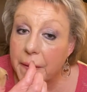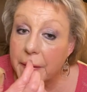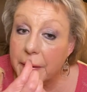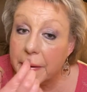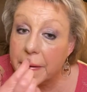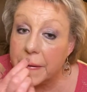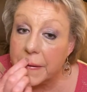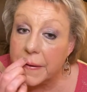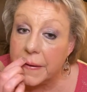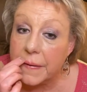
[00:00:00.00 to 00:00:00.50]

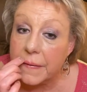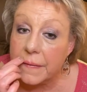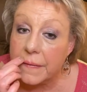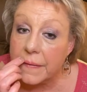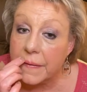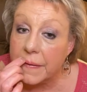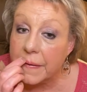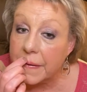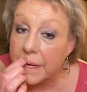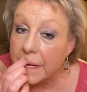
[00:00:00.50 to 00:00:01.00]
in here,
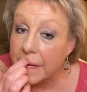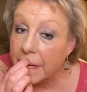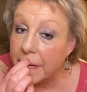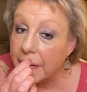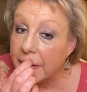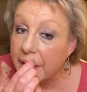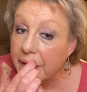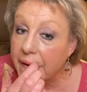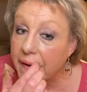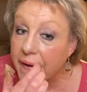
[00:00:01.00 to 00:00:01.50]

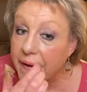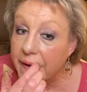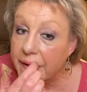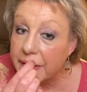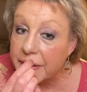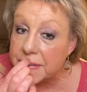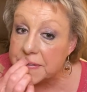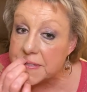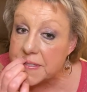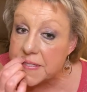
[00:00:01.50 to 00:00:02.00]
and
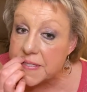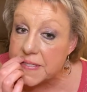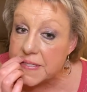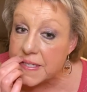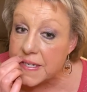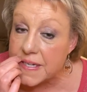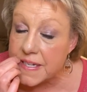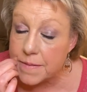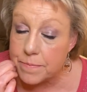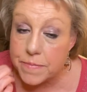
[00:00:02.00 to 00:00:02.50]
it
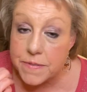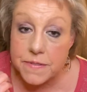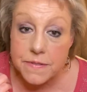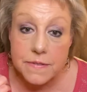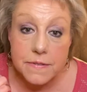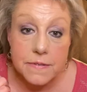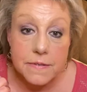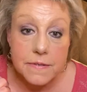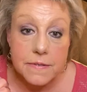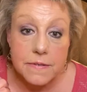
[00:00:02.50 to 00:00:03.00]
stops
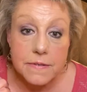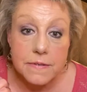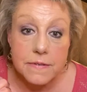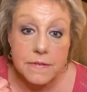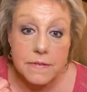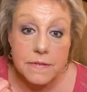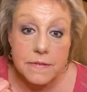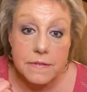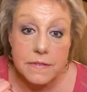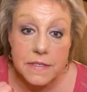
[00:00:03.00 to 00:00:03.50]

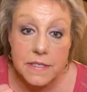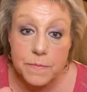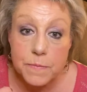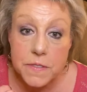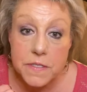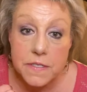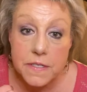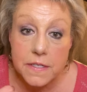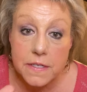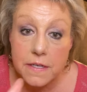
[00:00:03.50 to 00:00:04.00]

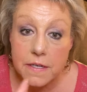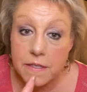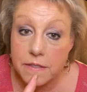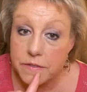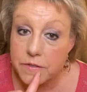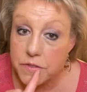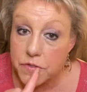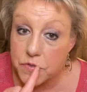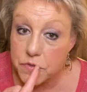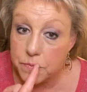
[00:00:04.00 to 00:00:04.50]
lipstick
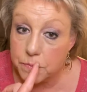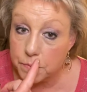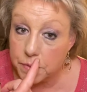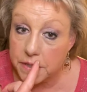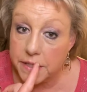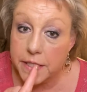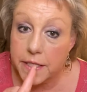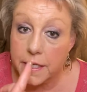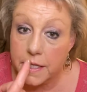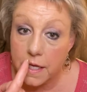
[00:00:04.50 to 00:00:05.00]
colors from
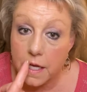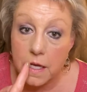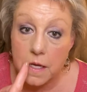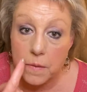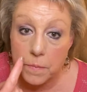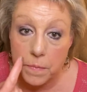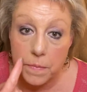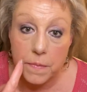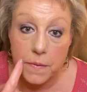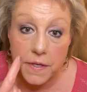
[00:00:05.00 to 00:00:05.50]
bleeding
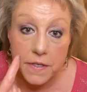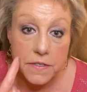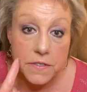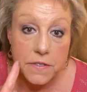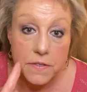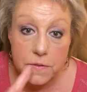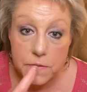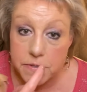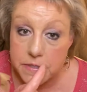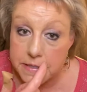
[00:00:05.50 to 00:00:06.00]
up into
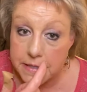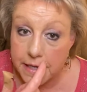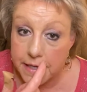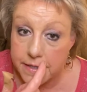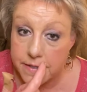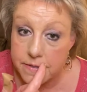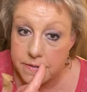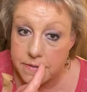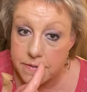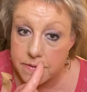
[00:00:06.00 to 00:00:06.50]
those
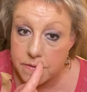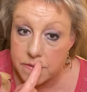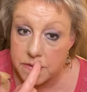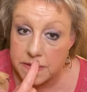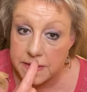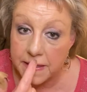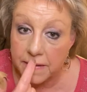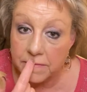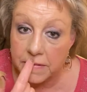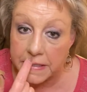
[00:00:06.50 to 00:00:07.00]
lines, those
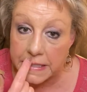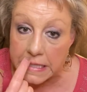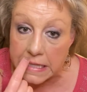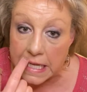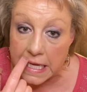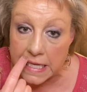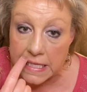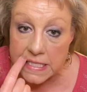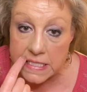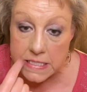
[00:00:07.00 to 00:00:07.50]
lovely
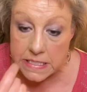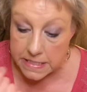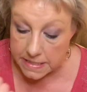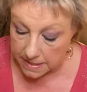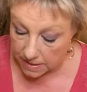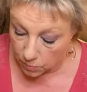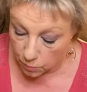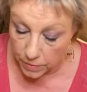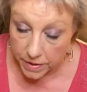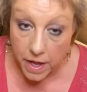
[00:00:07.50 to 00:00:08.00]
lines
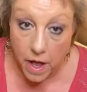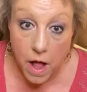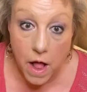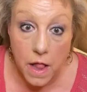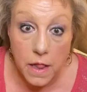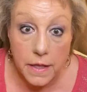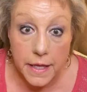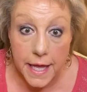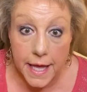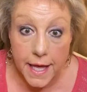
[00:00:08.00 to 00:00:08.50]
that we
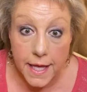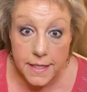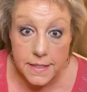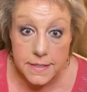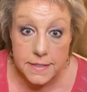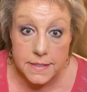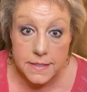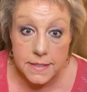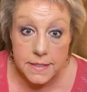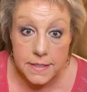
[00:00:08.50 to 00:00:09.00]
all
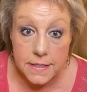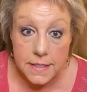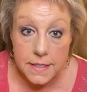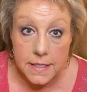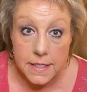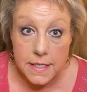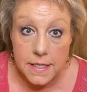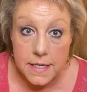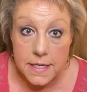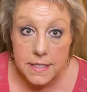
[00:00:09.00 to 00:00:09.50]
get.
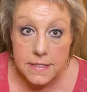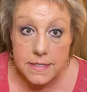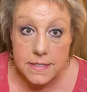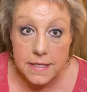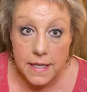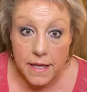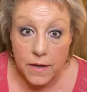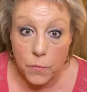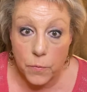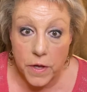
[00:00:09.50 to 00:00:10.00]
It's
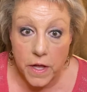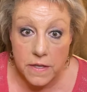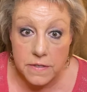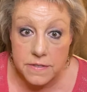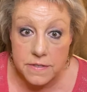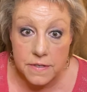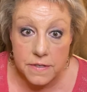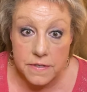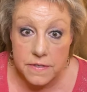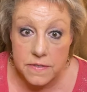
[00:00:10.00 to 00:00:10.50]
like we all
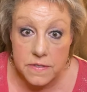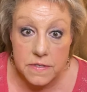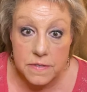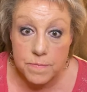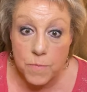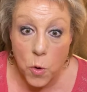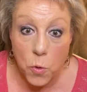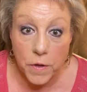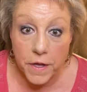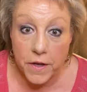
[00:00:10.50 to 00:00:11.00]
started
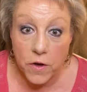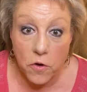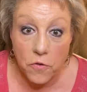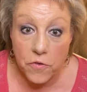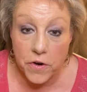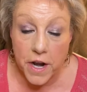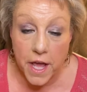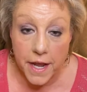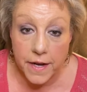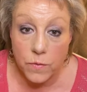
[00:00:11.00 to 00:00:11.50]
smoking
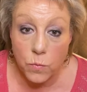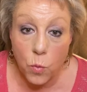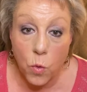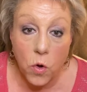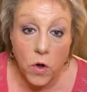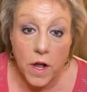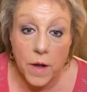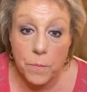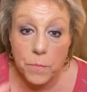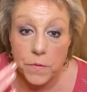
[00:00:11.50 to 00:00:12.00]
overnight and
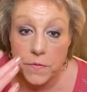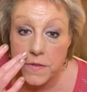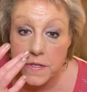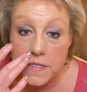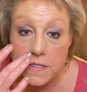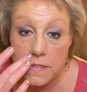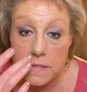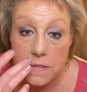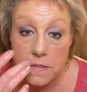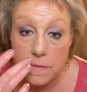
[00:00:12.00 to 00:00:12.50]
woke up with
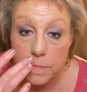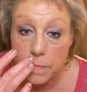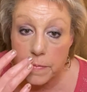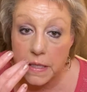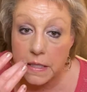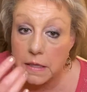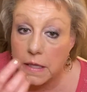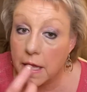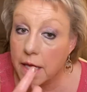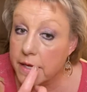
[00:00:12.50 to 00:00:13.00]
these big
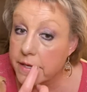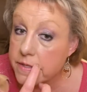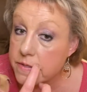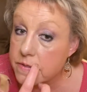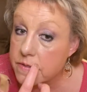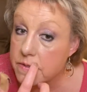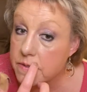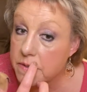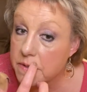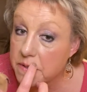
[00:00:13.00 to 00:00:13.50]

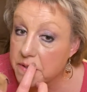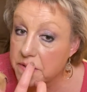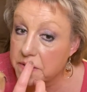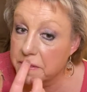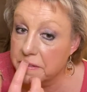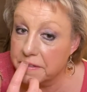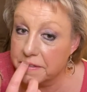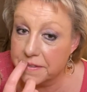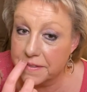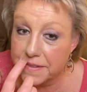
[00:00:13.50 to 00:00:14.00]
lines.
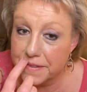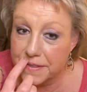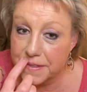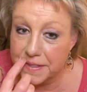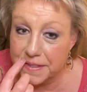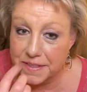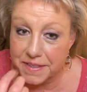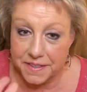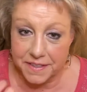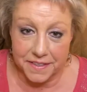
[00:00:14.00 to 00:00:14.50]

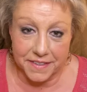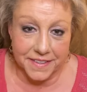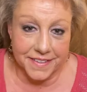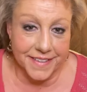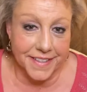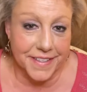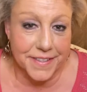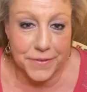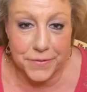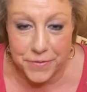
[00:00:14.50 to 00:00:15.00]
I
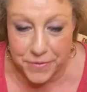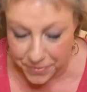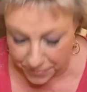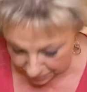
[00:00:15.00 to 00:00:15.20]
don't know